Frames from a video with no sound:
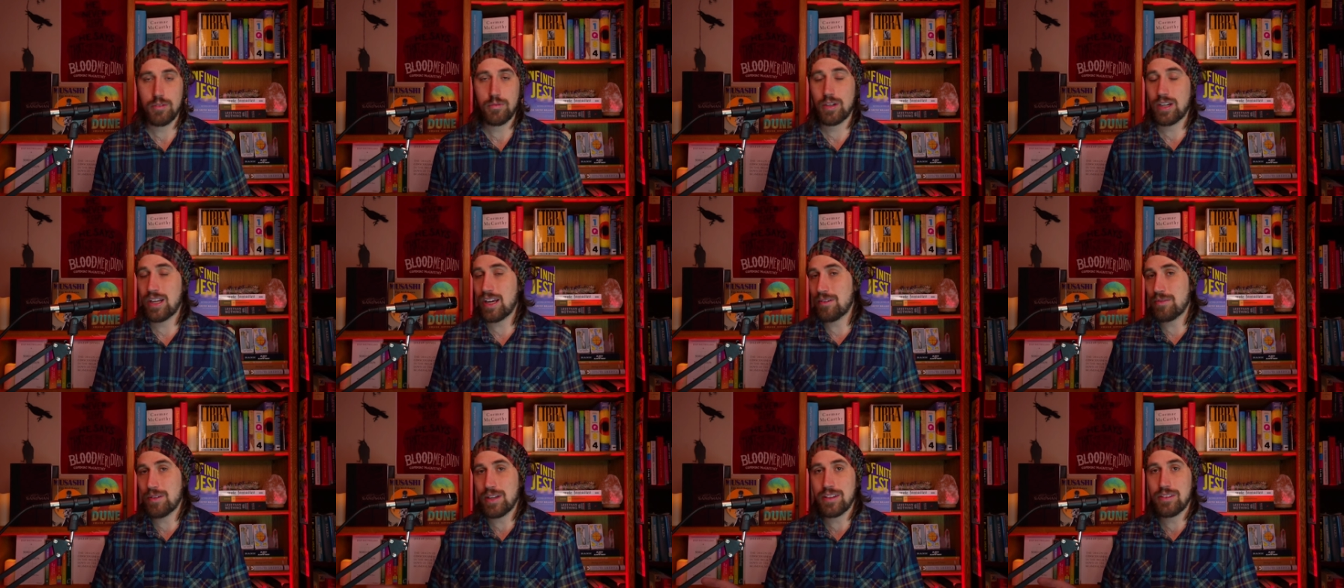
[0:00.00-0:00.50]
when
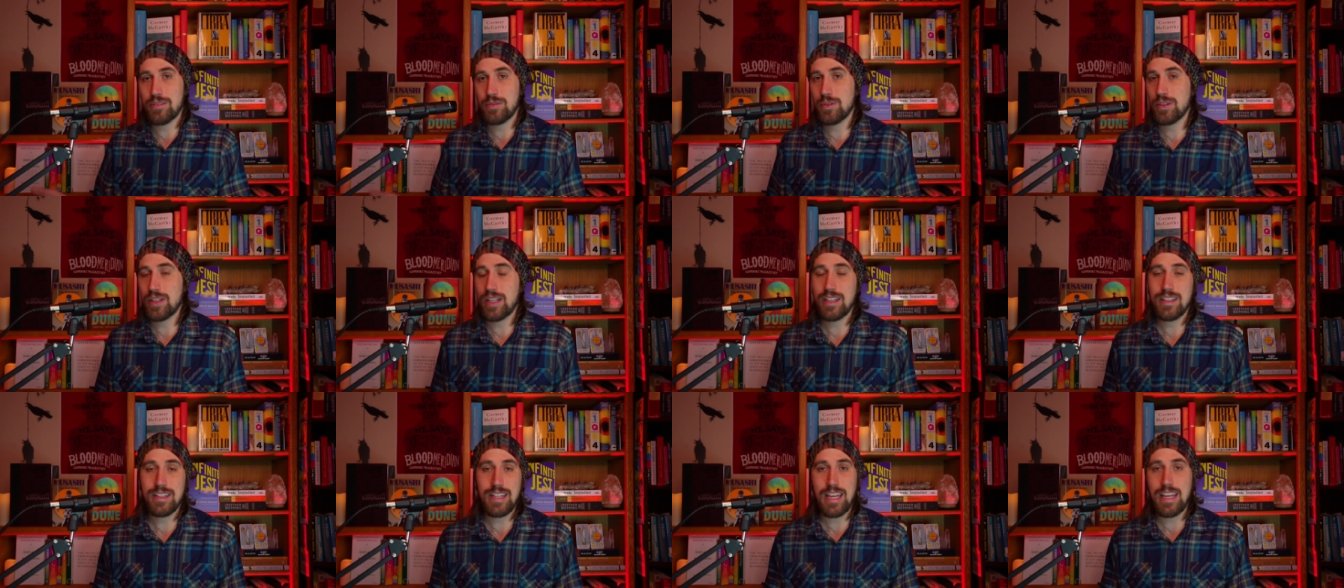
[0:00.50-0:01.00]
i read through
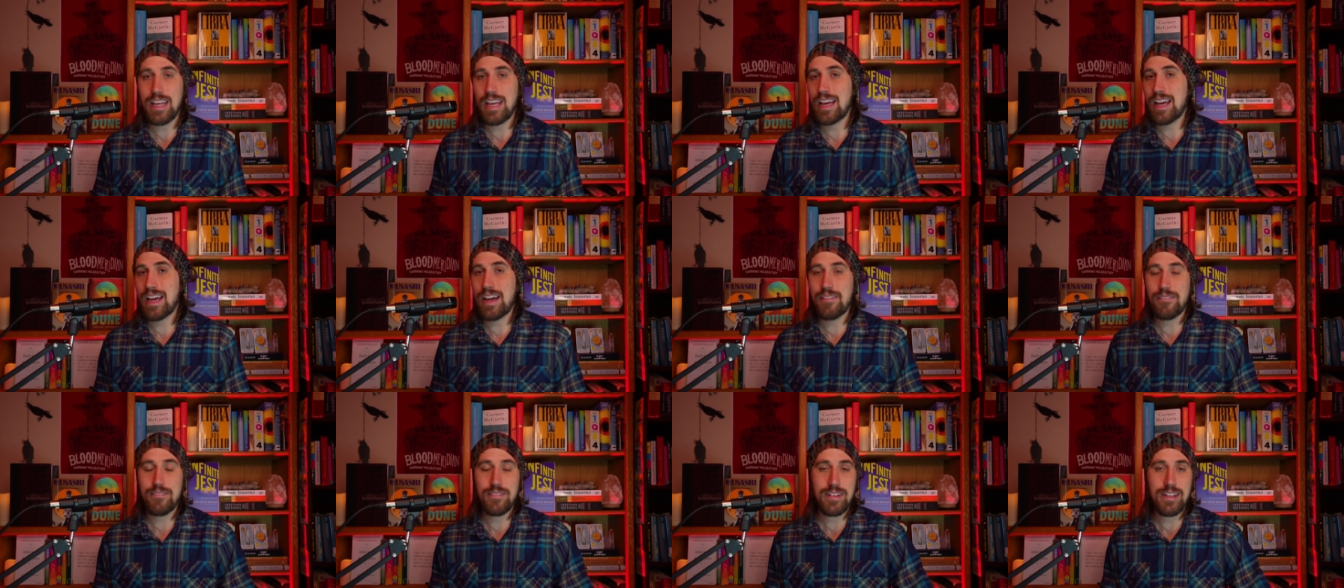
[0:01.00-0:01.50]
that they
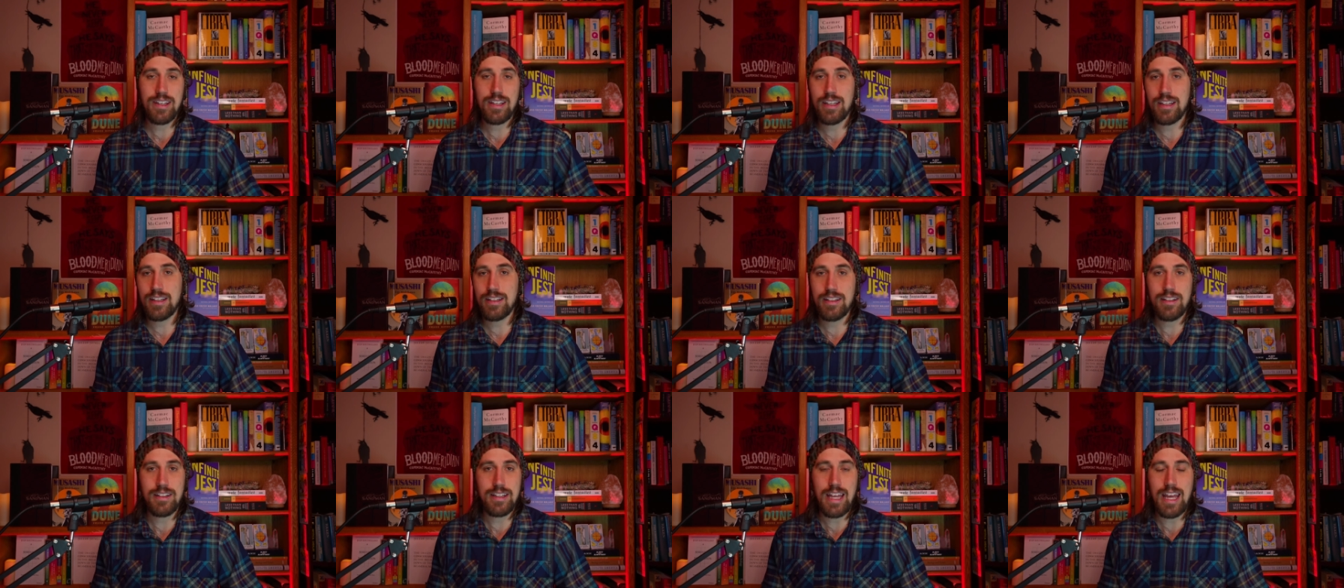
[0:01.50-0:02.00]
have
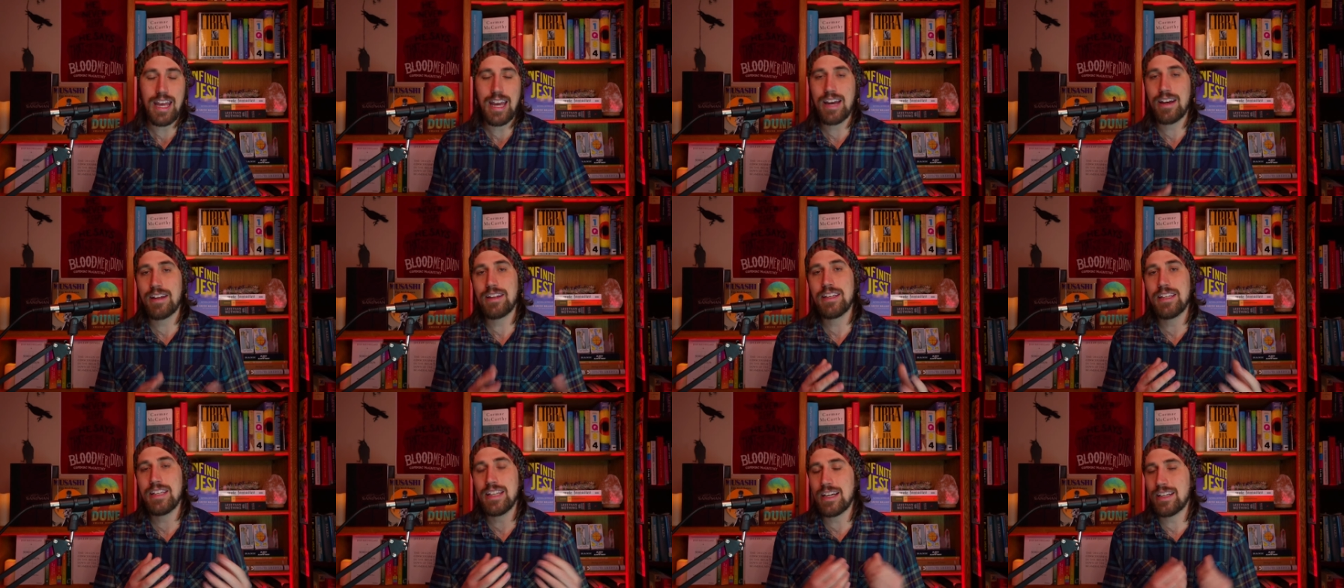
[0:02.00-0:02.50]
they
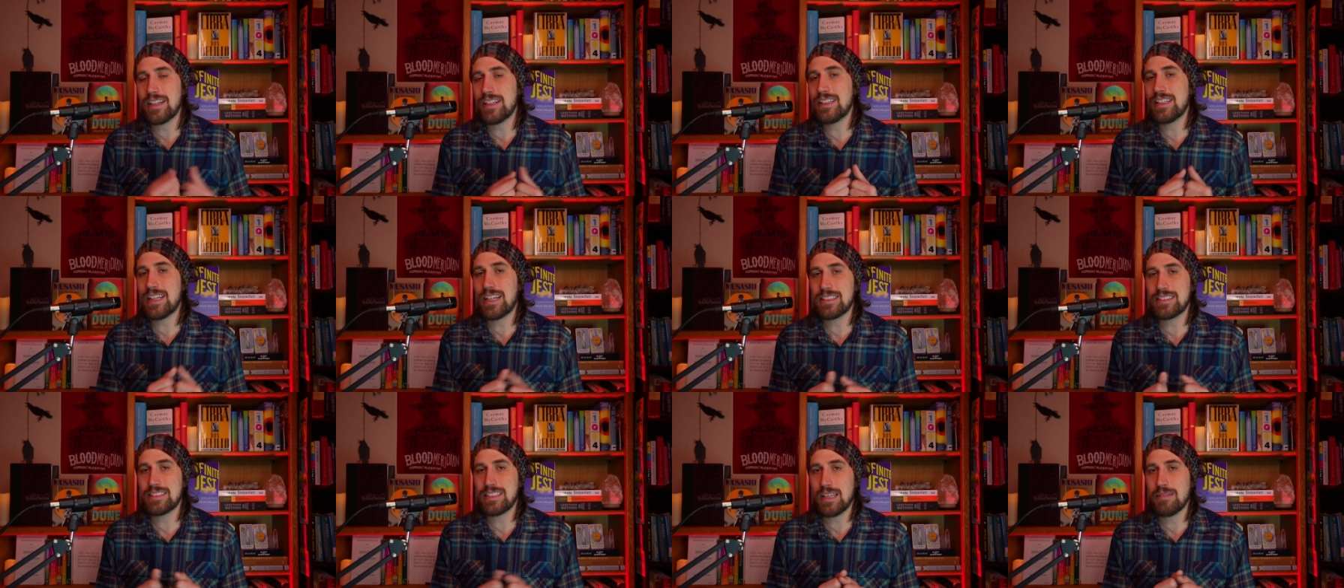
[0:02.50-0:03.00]
had none of
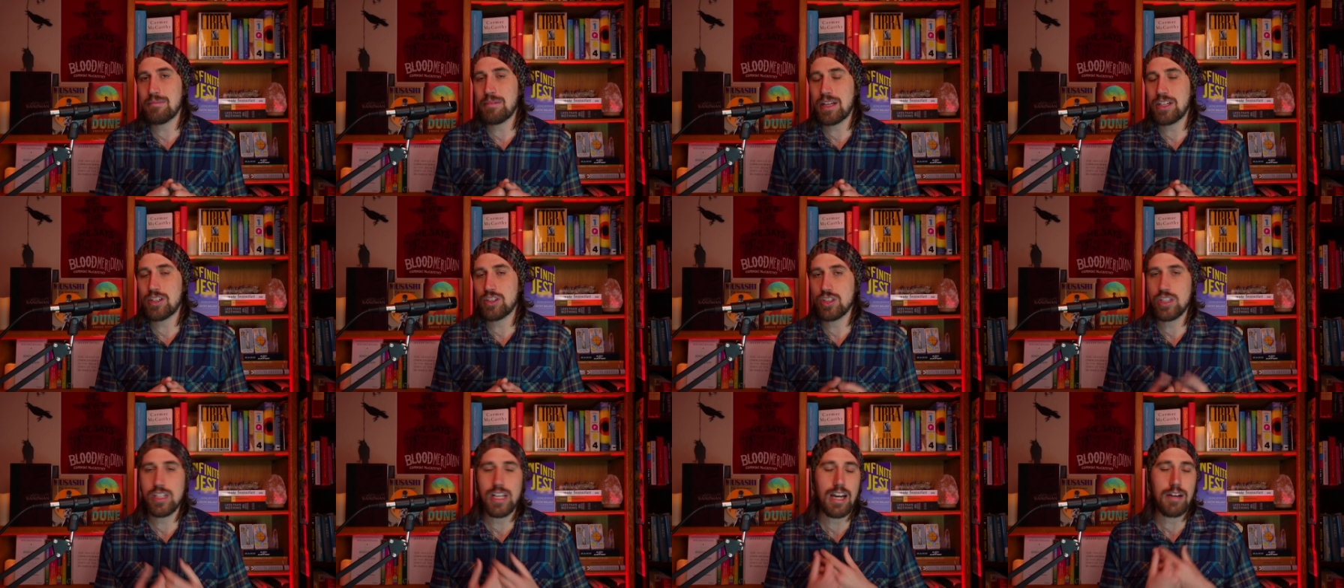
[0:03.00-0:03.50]
that same energy.